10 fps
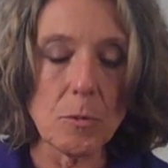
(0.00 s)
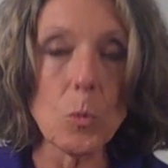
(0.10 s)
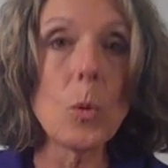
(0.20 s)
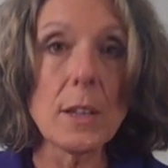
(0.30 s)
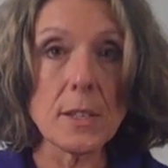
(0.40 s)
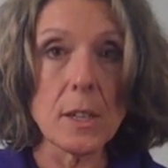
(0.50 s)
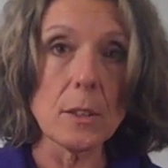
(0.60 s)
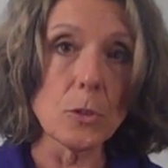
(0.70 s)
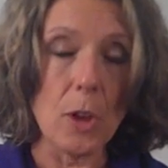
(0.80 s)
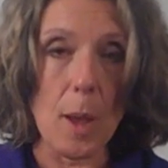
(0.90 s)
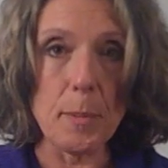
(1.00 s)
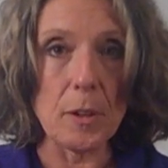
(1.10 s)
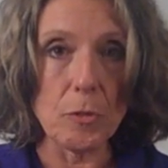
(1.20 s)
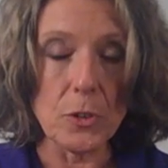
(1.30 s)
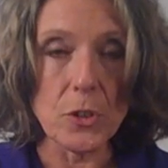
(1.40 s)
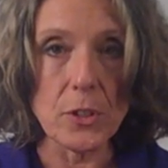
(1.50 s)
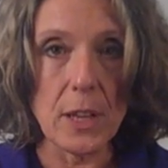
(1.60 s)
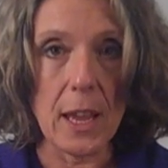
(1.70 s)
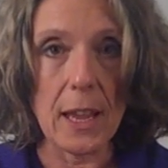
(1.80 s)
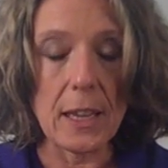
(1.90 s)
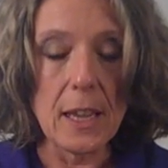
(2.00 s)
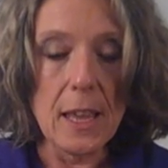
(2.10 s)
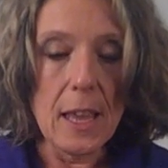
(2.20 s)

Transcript: one single topic for today